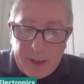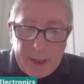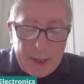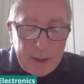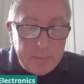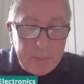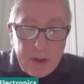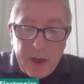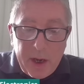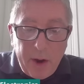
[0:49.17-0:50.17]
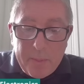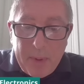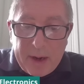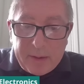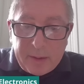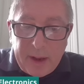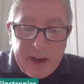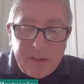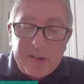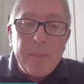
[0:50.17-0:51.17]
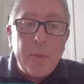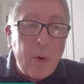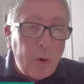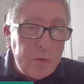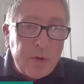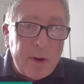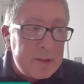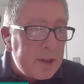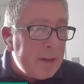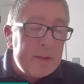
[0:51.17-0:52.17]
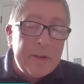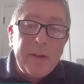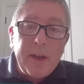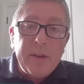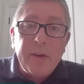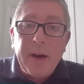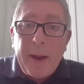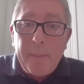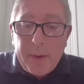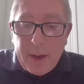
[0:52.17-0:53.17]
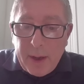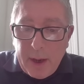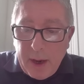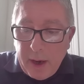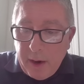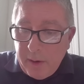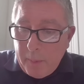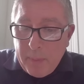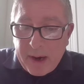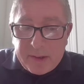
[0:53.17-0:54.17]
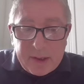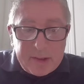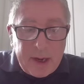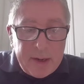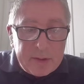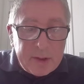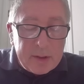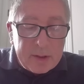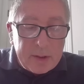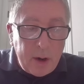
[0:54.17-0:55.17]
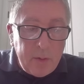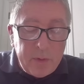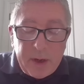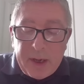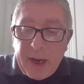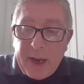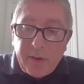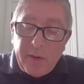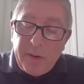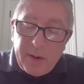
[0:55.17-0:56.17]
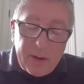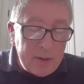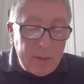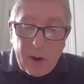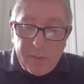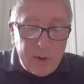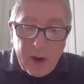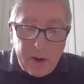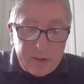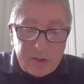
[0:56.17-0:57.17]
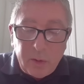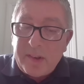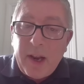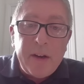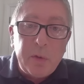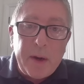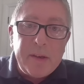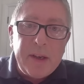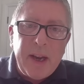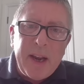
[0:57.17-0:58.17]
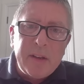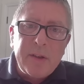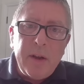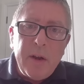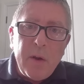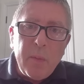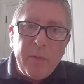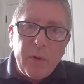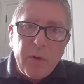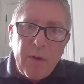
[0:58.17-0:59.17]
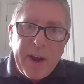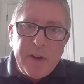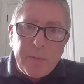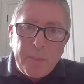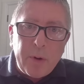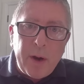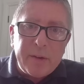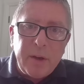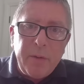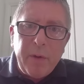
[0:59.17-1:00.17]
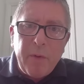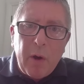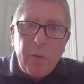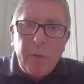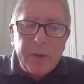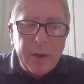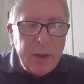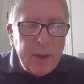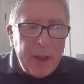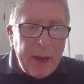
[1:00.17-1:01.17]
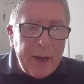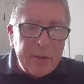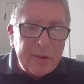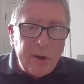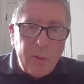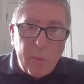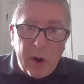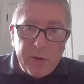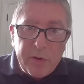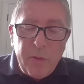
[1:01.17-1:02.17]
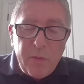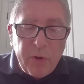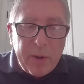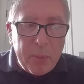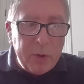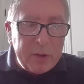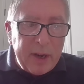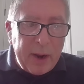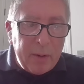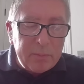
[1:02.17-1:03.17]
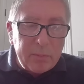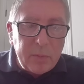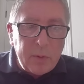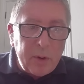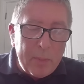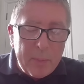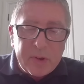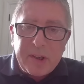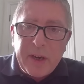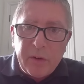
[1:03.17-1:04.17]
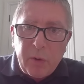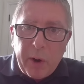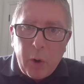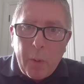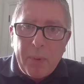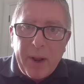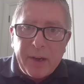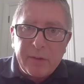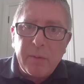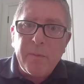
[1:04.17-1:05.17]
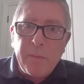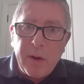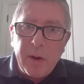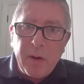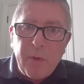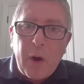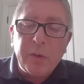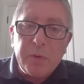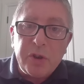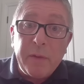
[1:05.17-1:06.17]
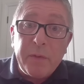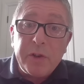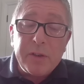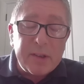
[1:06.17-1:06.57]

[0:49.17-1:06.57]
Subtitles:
going back to the days of simple contrast sensors and things like that, basic sensors. Over the years, the last sort of 10, 20 years, we've got a range of products that have evolved into, as you already pointed out, could be perceived as quite complex, advanced machine vision